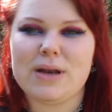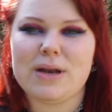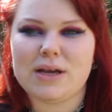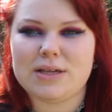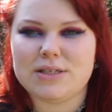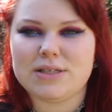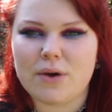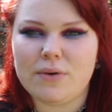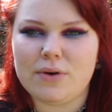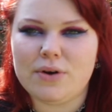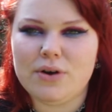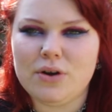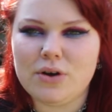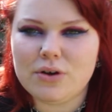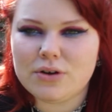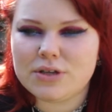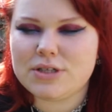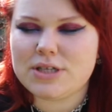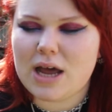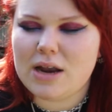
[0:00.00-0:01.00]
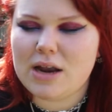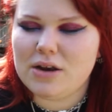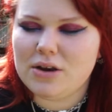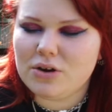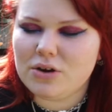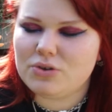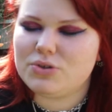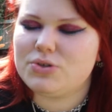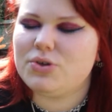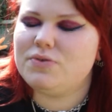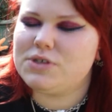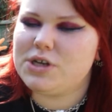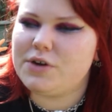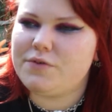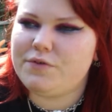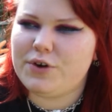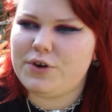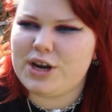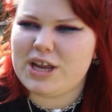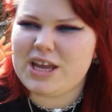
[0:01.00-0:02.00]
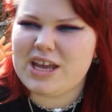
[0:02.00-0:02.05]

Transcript: likes to go on lots and lots of different